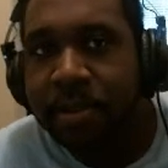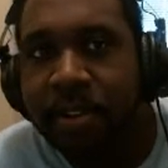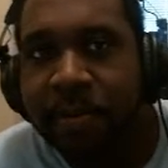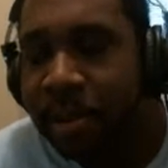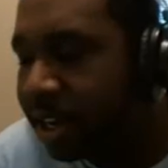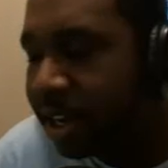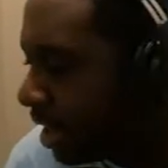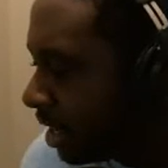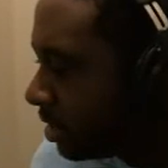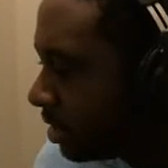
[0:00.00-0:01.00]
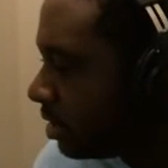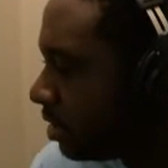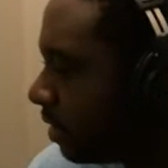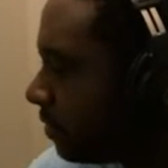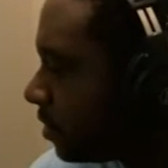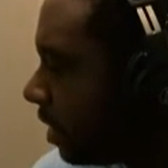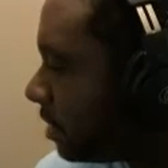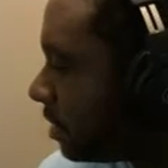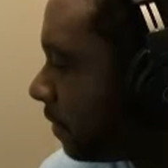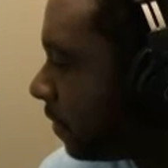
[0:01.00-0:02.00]
of podcasts and stuff,
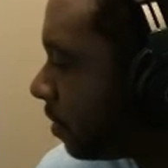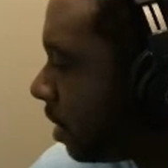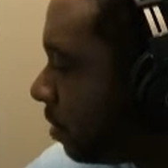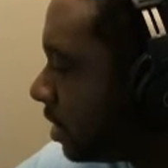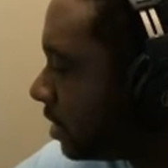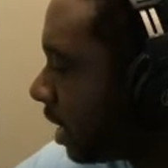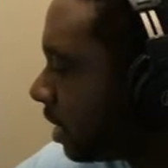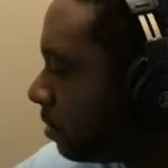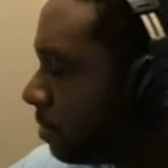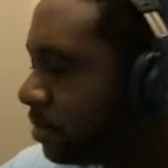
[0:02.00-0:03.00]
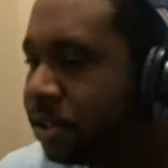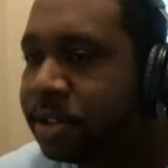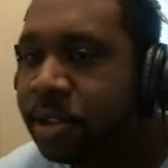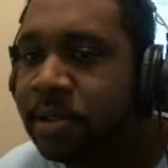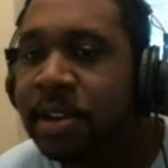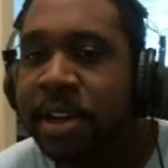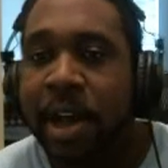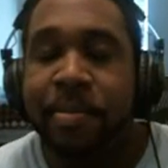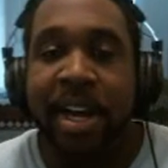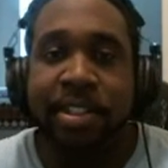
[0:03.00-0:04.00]
trying to figure out what exactly what I'm going to do.
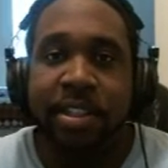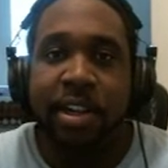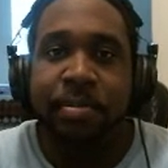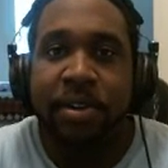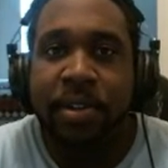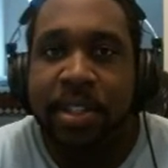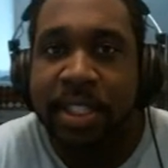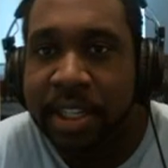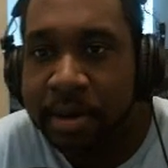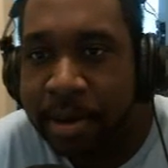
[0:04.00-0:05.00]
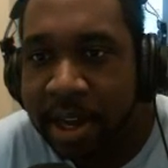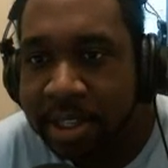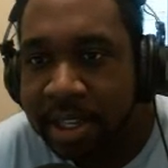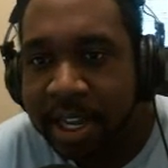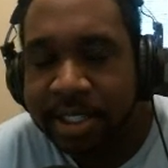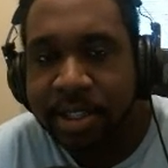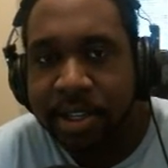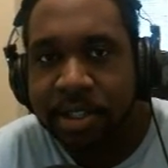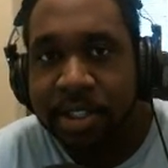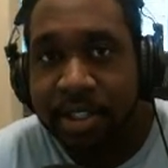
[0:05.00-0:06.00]
I'm actually going to be releasing a podcast
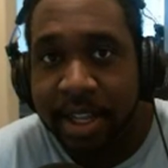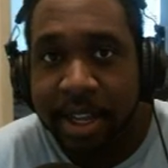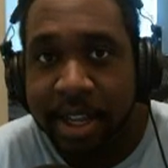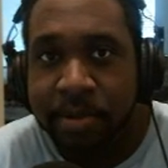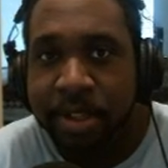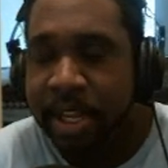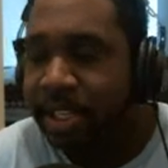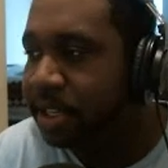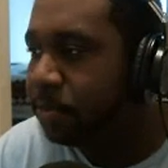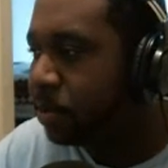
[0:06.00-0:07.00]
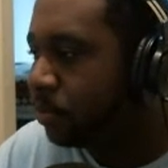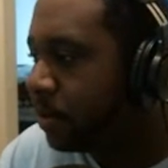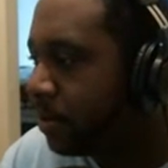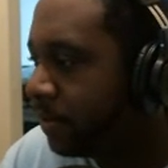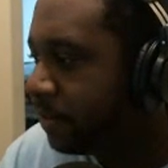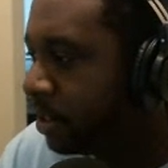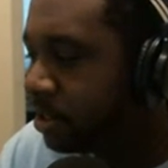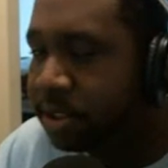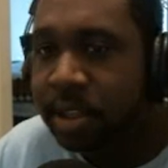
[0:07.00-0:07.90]
later today I did with one of my friends.